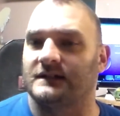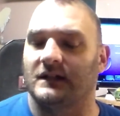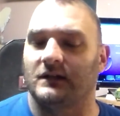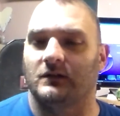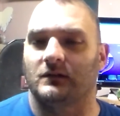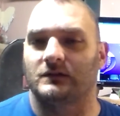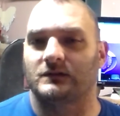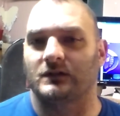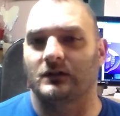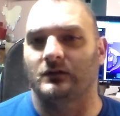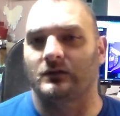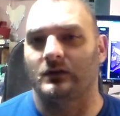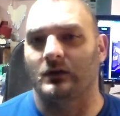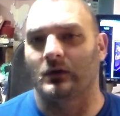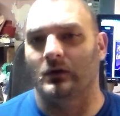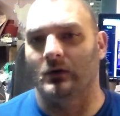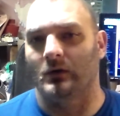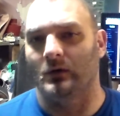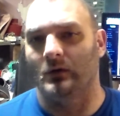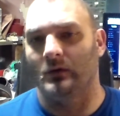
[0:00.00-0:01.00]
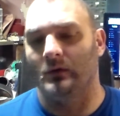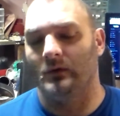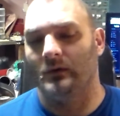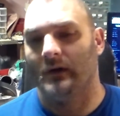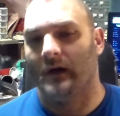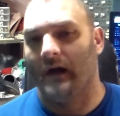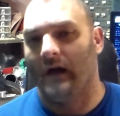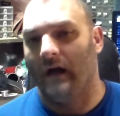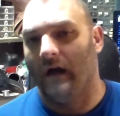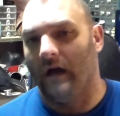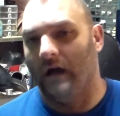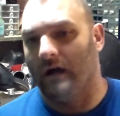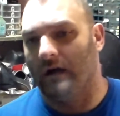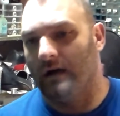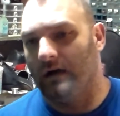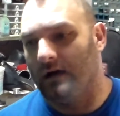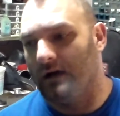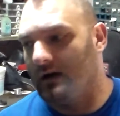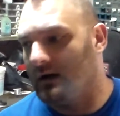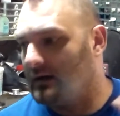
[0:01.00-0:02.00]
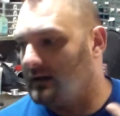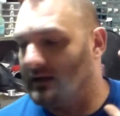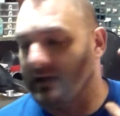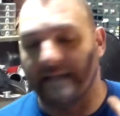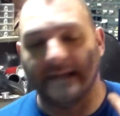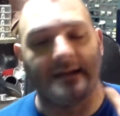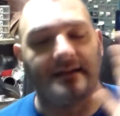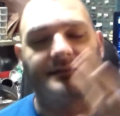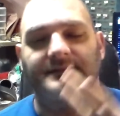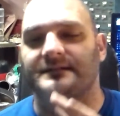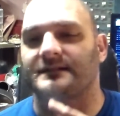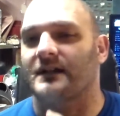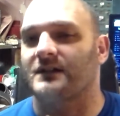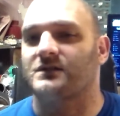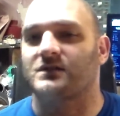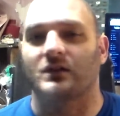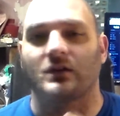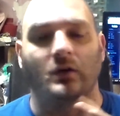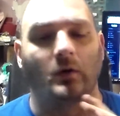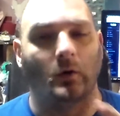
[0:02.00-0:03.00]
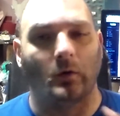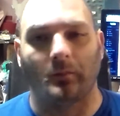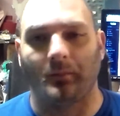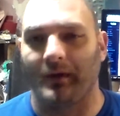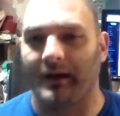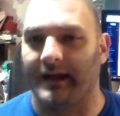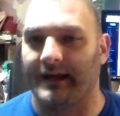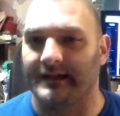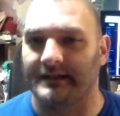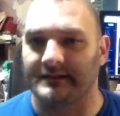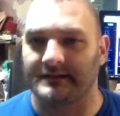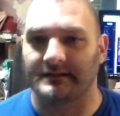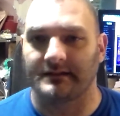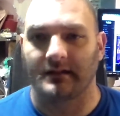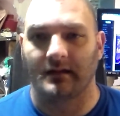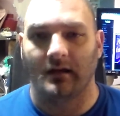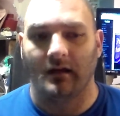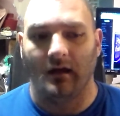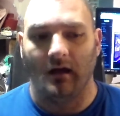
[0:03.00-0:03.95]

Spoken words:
They also do, it's such a cool place.